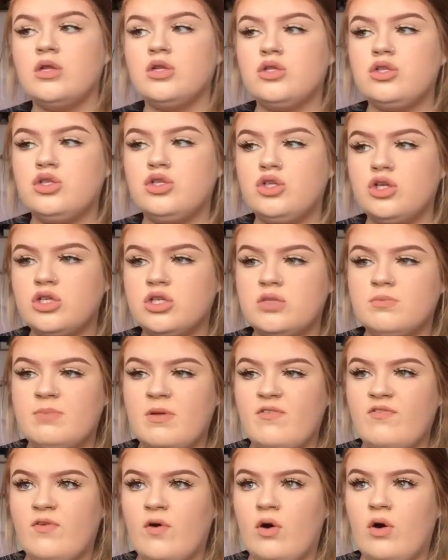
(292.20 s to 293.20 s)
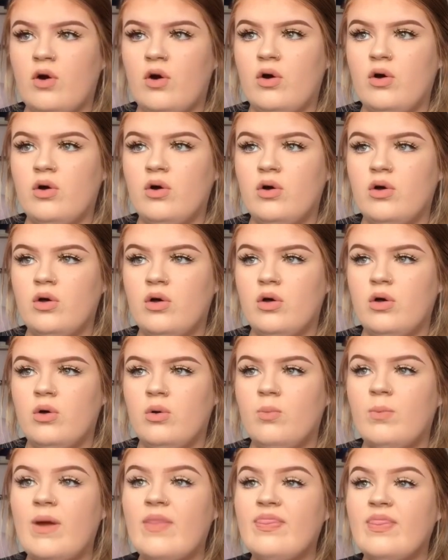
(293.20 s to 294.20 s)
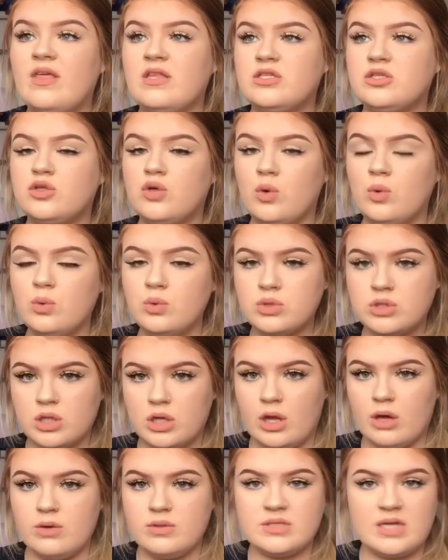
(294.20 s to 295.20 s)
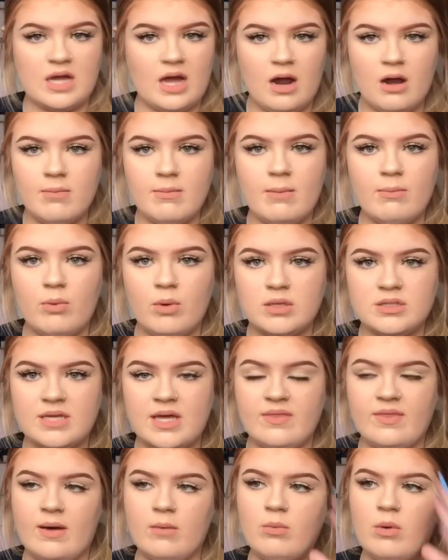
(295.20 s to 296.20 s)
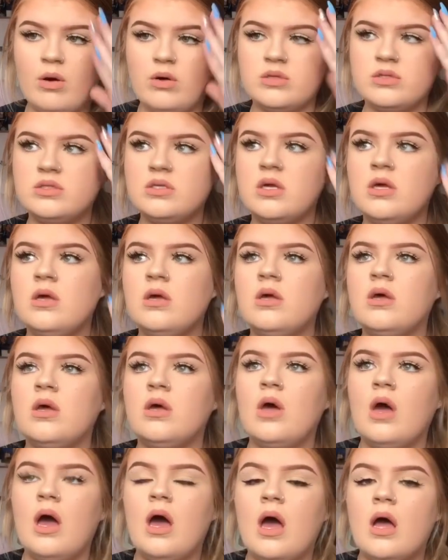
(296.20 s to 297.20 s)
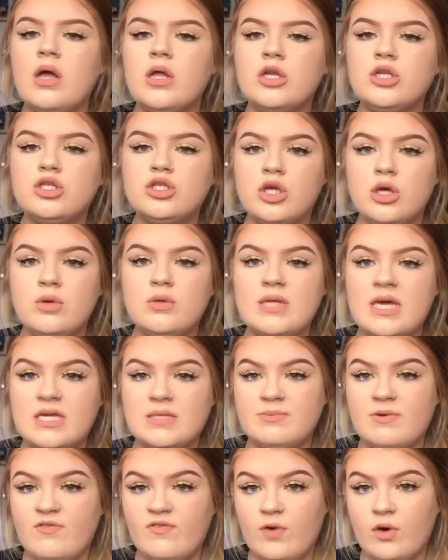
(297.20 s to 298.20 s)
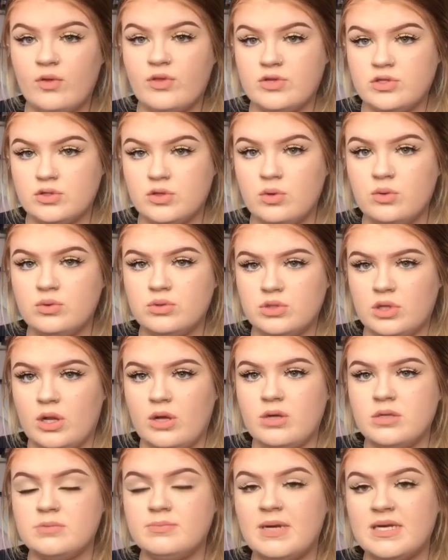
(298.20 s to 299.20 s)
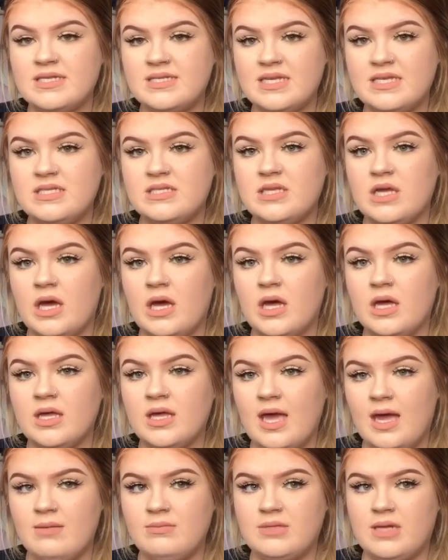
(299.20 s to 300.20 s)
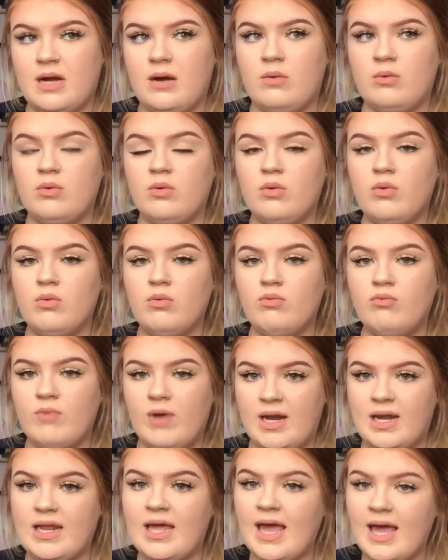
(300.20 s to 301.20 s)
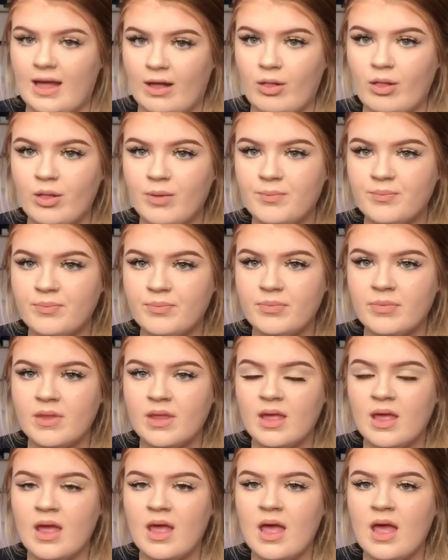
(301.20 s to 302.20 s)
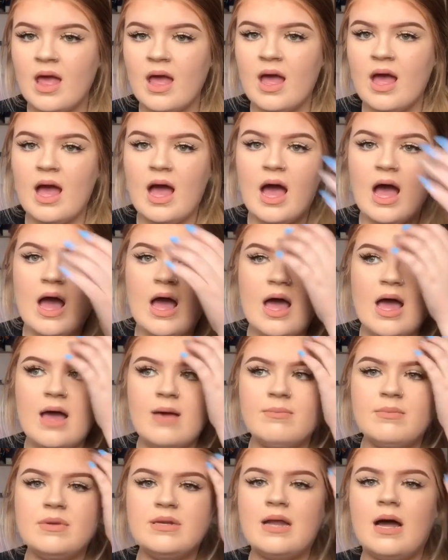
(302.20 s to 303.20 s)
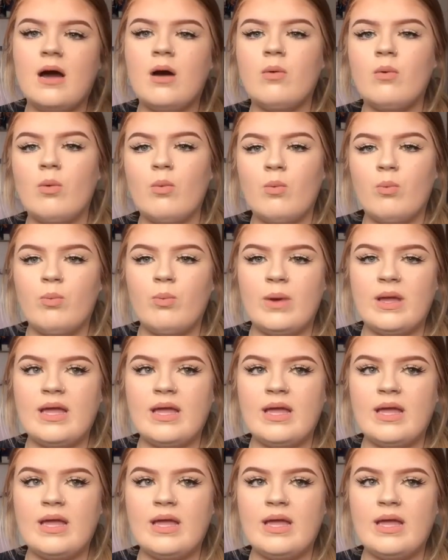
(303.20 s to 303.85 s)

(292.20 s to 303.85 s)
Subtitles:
just before when the schools closed, I can't remember what date that was, 2 days before the schools closed, my sister came down really ill. Now, we